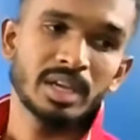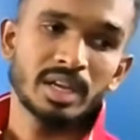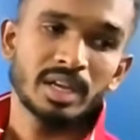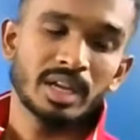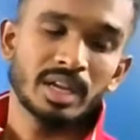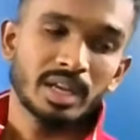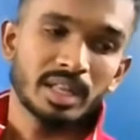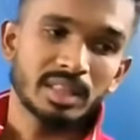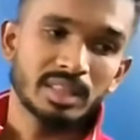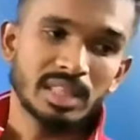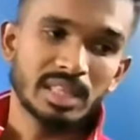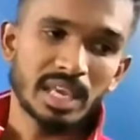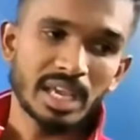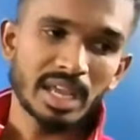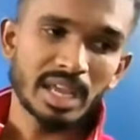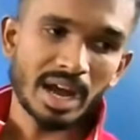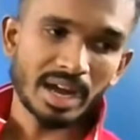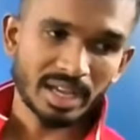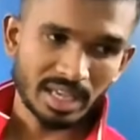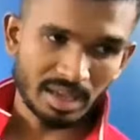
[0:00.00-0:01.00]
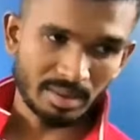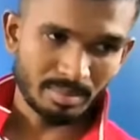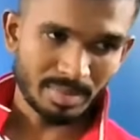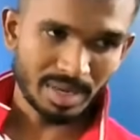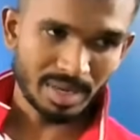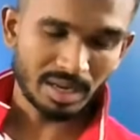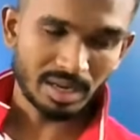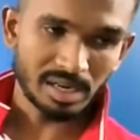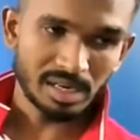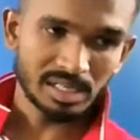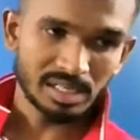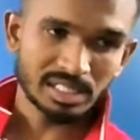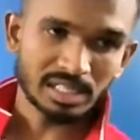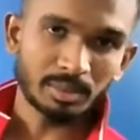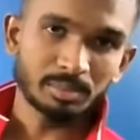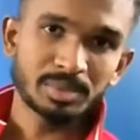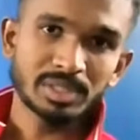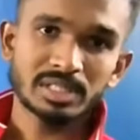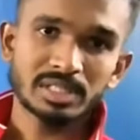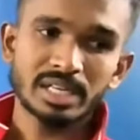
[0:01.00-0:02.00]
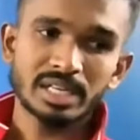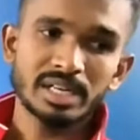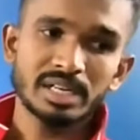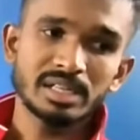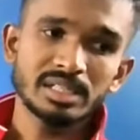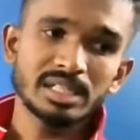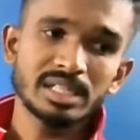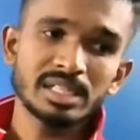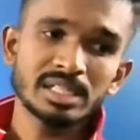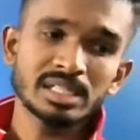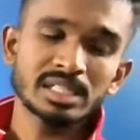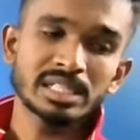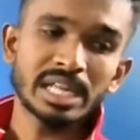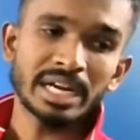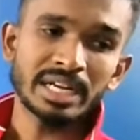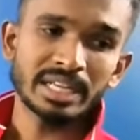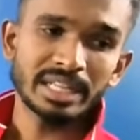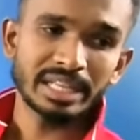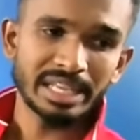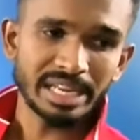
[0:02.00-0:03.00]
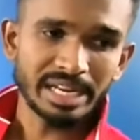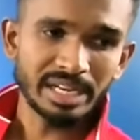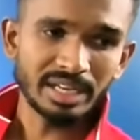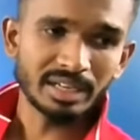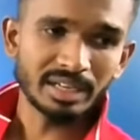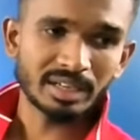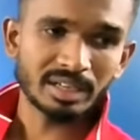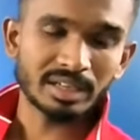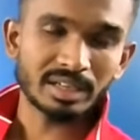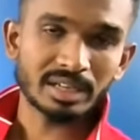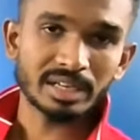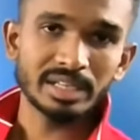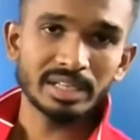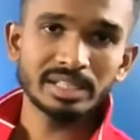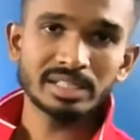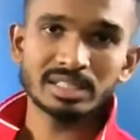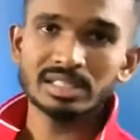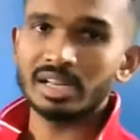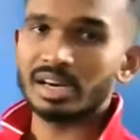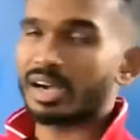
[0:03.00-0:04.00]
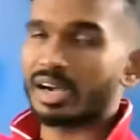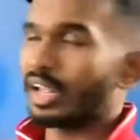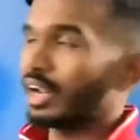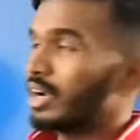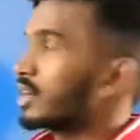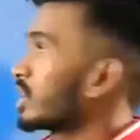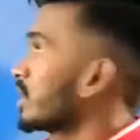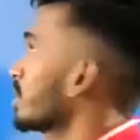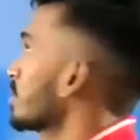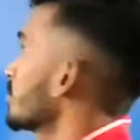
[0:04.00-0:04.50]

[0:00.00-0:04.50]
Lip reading: They are chemical substances that increase the rate of